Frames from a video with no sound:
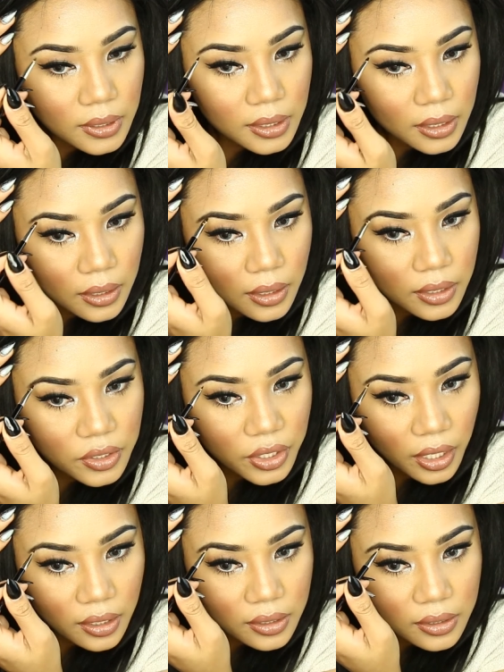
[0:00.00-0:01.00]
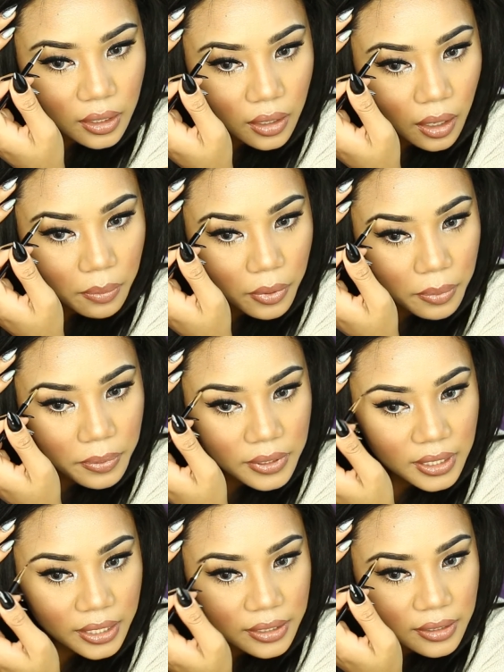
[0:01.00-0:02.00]
See, a gel is a lot more
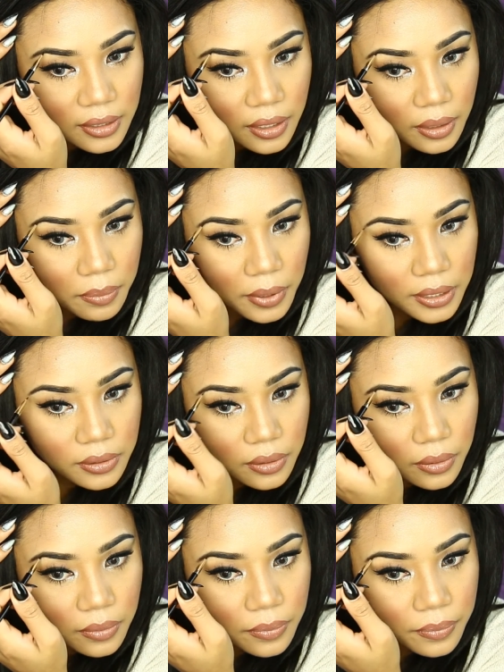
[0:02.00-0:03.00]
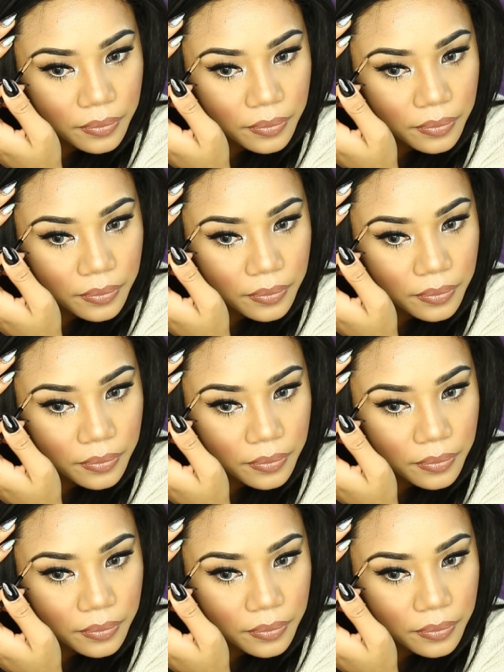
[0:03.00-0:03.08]
precise than a pencil.